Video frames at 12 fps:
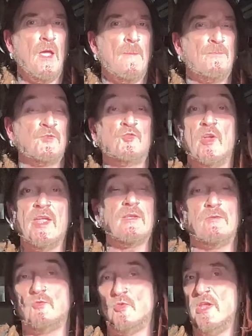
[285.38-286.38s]

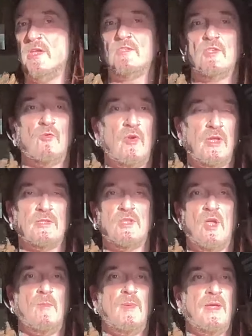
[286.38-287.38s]
Dragan's a great
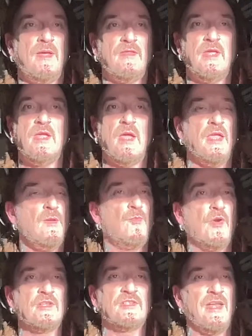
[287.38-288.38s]
guitar player. He
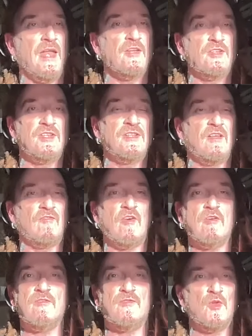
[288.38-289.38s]
brings an energy that
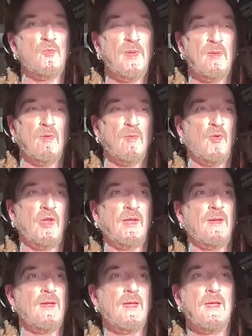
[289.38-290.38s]
very few people
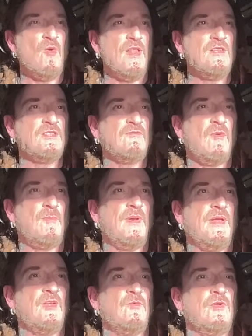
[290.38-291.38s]
bring. Who else have I
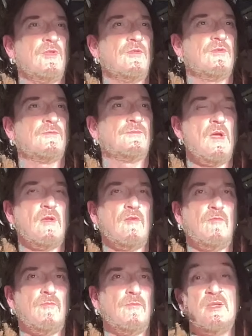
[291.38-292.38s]
played with?
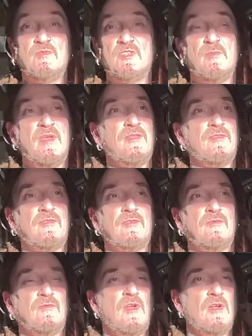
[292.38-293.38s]
God, Tim
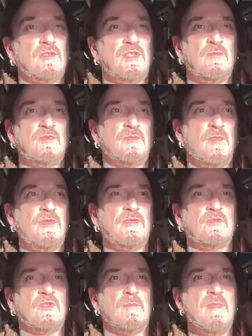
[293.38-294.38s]
Smith, Fuck, Tim
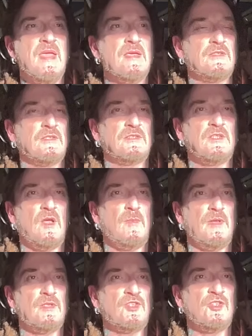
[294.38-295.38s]
Smith is an amazing
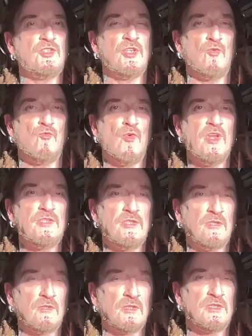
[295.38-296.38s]
guitar player, such an
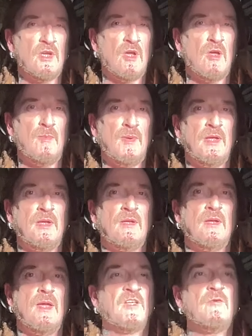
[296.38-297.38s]
original guitar
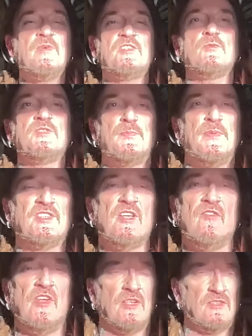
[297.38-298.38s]
player. Give me some
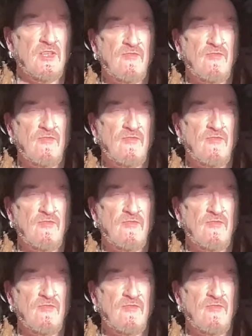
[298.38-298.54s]
specifics.